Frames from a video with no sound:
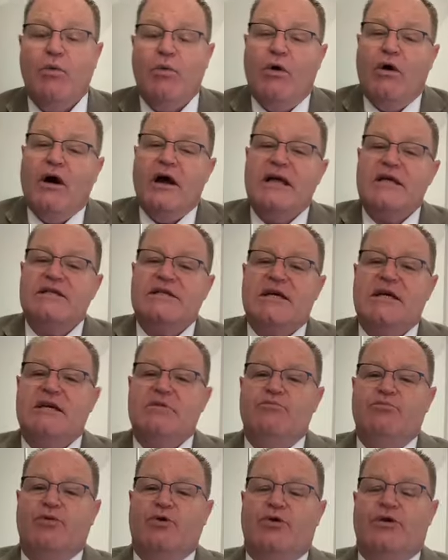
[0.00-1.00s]
Why is
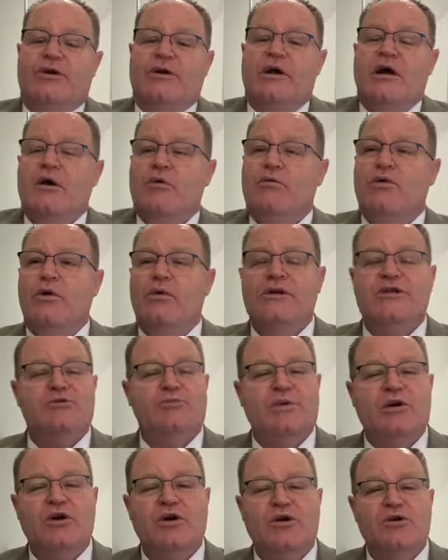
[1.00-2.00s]
that important? Well,
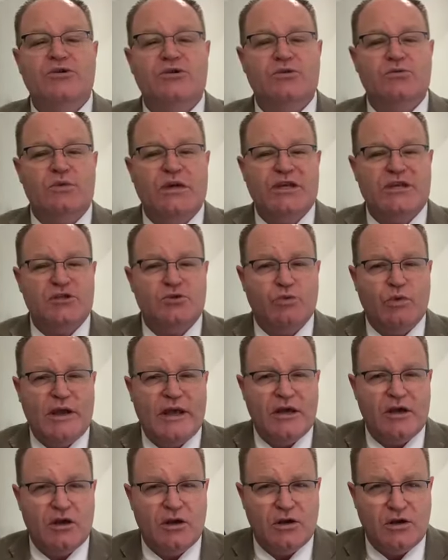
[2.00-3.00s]
it's because it's
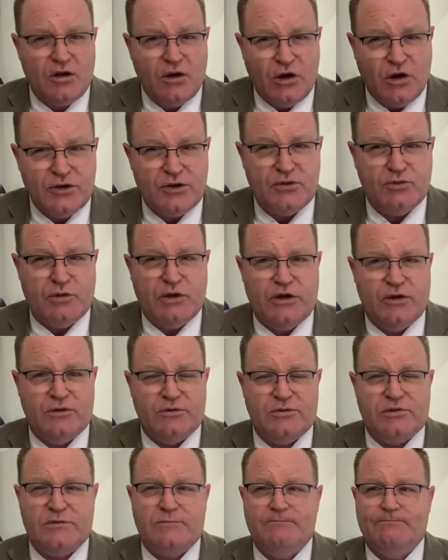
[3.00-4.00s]
where God
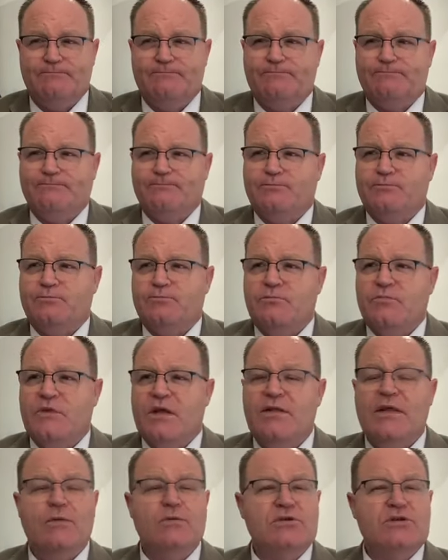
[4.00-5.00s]
dwells.
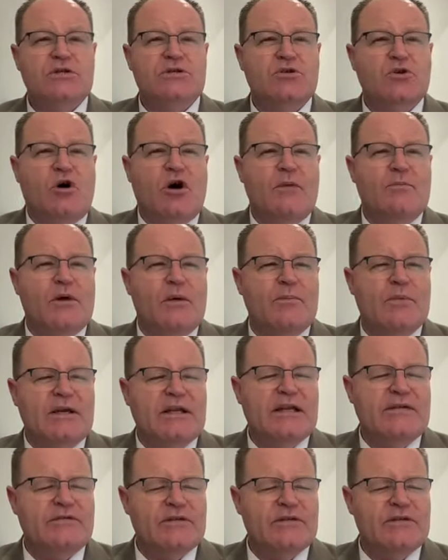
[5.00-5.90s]
There was a time, I